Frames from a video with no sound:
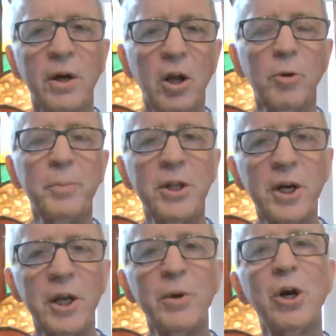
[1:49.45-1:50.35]
hallowed be thy
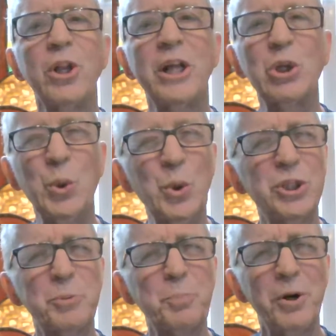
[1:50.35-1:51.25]
name. We call that the
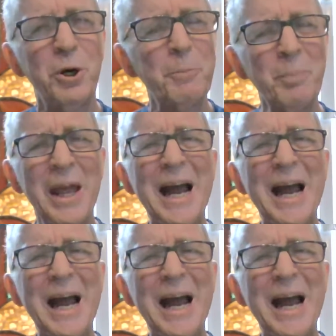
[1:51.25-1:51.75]
Lord's Prayer.